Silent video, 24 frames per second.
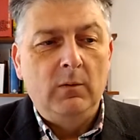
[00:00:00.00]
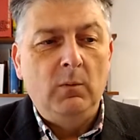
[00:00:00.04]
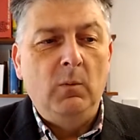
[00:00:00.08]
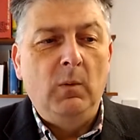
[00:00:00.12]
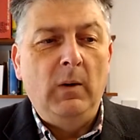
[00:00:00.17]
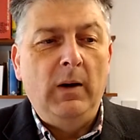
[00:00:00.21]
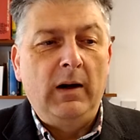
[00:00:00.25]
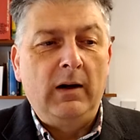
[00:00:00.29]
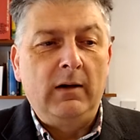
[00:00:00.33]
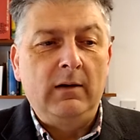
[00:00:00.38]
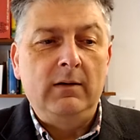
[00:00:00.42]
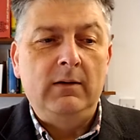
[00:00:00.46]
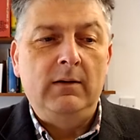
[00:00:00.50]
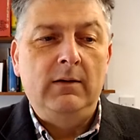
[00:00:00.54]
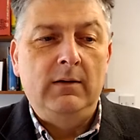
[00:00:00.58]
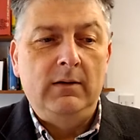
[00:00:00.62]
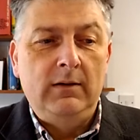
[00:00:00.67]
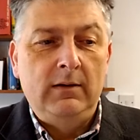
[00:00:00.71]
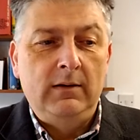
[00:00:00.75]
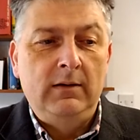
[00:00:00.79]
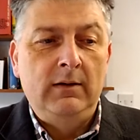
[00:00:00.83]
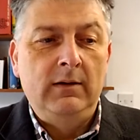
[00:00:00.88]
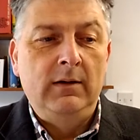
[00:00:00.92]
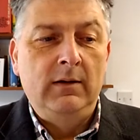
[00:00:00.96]
Well,
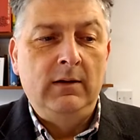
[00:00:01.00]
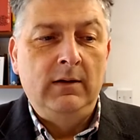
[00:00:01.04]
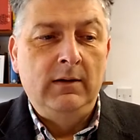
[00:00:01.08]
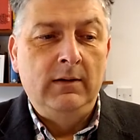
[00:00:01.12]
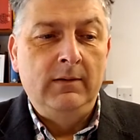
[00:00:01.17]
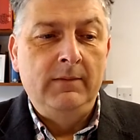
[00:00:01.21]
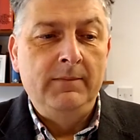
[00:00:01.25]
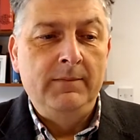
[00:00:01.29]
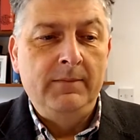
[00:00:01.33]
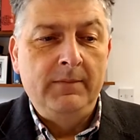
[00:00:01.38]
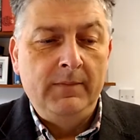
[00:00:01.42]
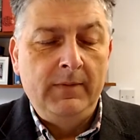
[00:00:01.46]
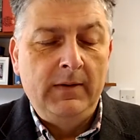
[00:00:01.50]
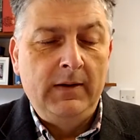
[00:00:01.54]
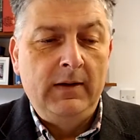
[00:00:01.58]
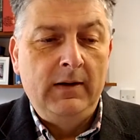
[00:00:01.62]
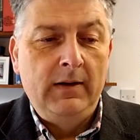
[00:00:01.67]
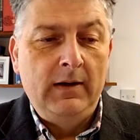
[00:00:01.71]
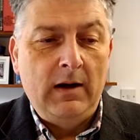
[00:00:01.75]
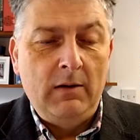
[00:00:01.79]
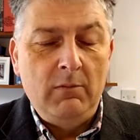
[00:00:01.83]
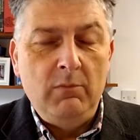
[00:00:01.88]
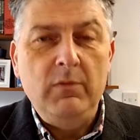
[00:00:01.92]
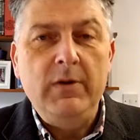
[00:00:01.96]

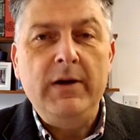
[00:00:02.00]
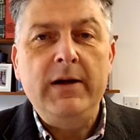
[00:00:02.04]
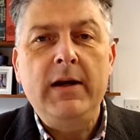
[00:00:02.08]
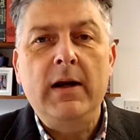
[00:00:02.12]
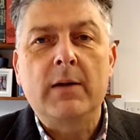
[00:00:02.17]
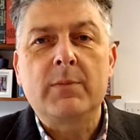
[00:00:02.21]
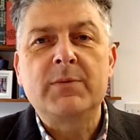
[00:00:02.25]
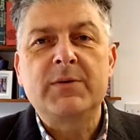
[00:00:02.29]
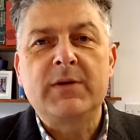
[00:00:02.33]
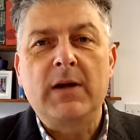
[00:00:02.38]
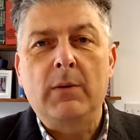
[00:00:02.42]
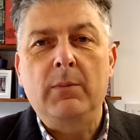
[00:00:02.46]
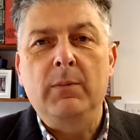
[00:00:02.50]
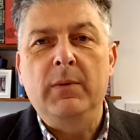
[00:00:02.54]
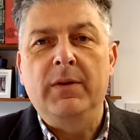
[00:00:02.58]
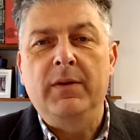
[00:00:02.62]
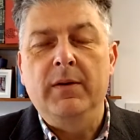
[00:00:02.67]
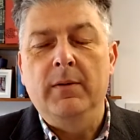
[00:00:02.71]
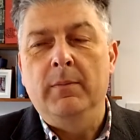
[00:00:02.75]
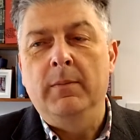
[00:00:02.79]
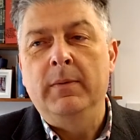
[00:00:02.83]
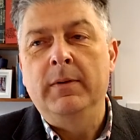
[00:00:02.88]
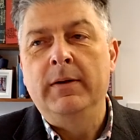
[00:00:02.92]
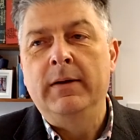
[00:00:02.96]
I'm really upset with
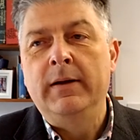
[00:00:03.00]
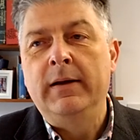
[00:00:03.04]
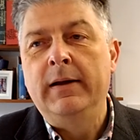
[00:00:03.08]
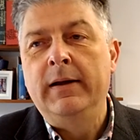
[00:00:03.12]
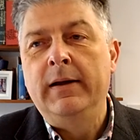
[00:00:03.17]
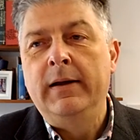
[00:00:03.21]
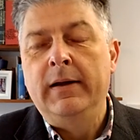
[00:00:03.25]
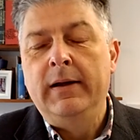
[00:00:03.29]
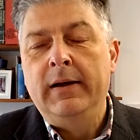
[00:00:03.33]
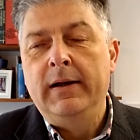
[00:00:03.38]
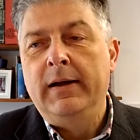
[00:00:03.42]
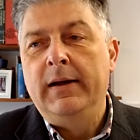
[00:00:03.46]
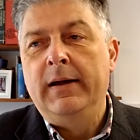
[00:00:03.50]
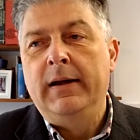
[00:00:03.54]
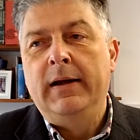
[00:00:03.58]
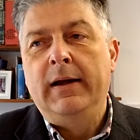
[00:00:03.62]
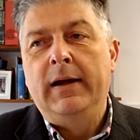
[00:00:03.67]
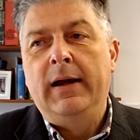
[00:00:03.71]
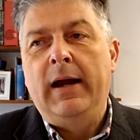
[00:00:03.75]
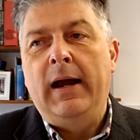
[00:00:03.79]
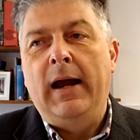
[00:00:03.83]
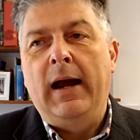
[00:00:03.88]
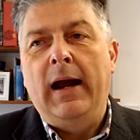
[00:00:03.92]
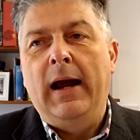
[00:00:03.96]
them,
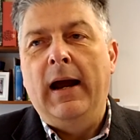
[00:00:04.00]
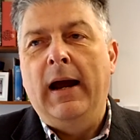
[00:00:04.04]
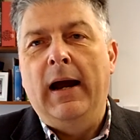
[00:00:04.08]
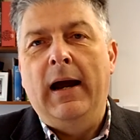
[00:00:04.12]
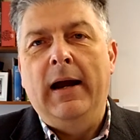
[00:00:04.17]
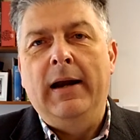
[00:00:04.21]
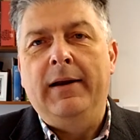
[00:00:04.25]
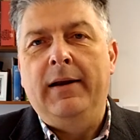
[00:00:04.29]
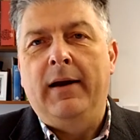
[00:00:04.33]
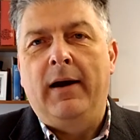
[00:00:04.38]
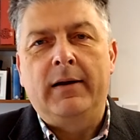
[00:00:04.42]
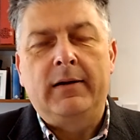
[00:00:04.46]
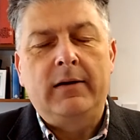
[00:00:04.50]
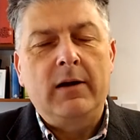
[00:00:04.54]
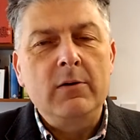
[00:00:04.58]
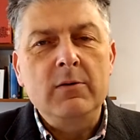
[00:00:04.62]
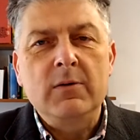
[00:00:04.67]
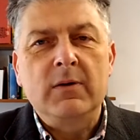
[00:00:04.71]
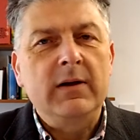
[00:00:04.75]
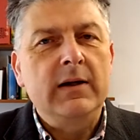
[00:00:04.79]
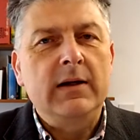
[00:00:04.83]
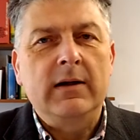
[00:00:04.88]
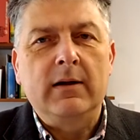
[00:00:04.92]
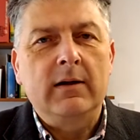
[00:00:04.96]
and I
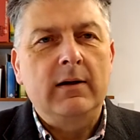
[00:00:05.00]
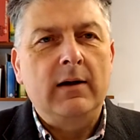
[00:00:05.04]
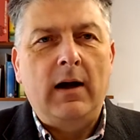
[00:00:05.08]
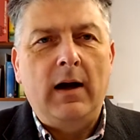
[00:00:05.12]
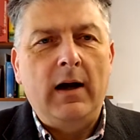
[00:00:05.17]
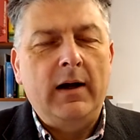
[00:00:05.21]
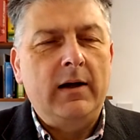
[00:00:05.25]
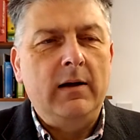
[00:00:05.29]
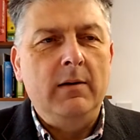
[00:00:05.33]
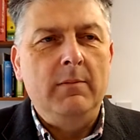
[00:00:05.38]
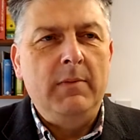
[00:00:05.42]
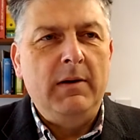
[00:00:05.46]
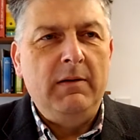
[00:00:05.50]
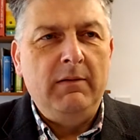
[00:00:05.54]
don't think I can